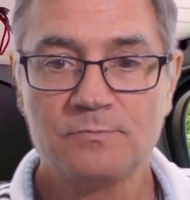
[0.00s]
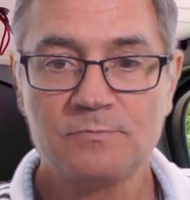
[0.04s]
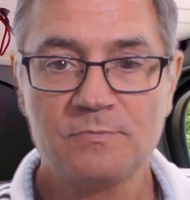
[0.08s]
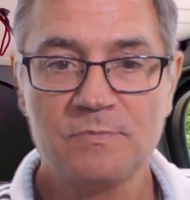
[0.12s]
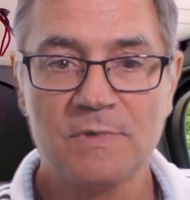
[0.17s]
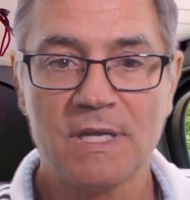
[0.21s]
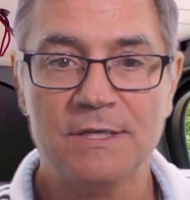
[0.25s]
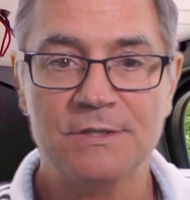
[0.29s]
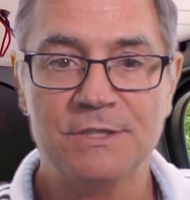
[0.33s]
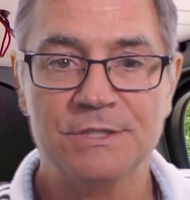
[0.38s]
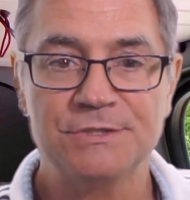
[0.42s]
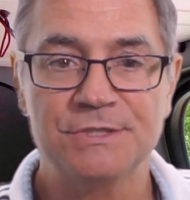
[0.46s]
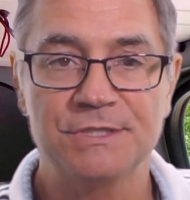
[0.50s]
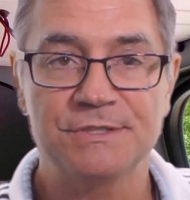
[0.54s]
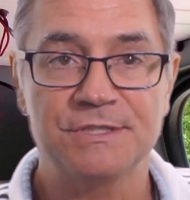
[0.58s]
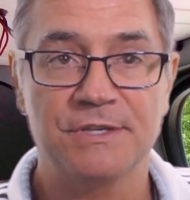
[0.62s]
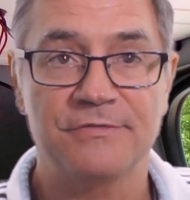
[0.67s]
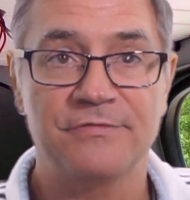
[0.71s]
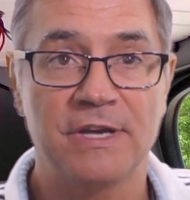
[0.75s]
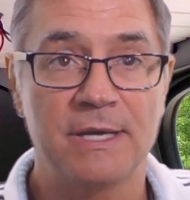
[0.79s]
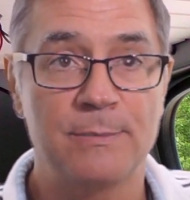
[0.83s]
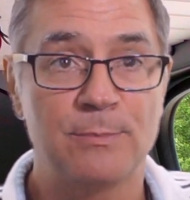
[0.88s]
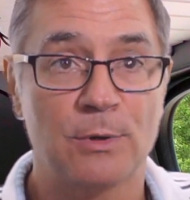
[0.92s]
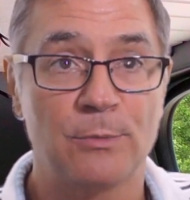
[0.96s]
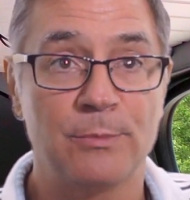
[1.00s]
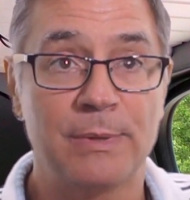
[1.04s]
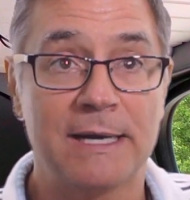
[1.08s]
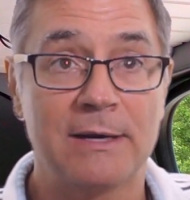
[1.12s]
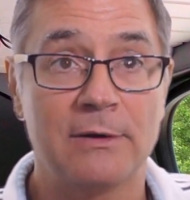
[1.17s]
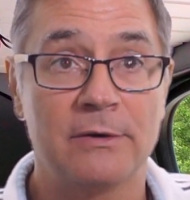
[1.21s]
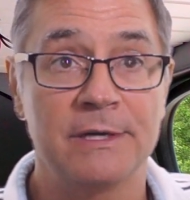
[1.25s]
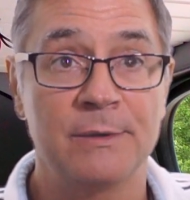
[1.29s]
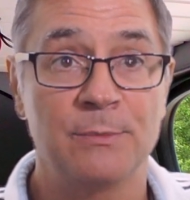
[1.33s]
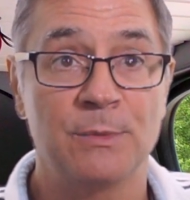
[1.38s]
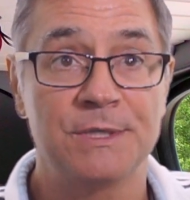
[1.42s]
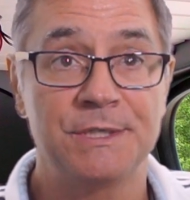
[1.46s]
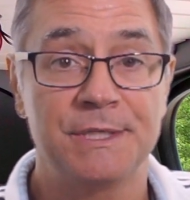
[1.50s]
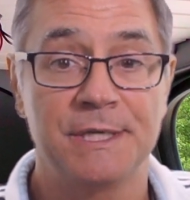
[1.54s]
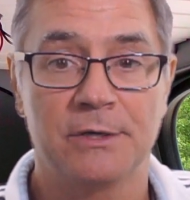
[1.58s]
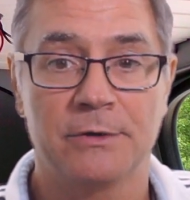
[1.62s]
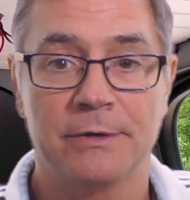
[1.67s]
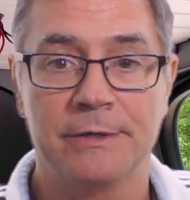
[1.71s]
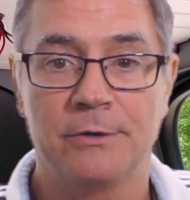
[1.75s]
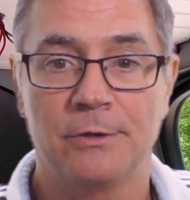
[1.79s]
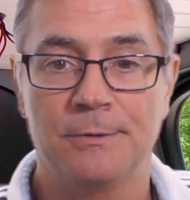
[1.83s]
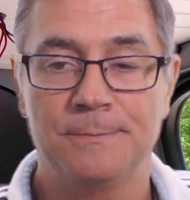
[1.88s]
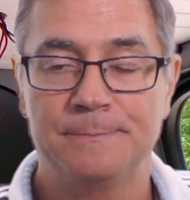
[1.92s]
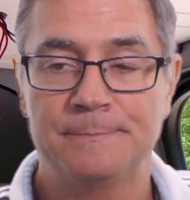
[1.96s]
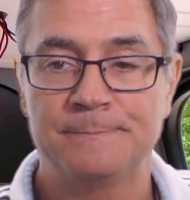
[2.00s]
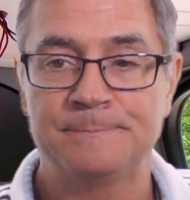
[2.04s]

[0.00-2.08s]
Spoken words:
This is a vapor barrier material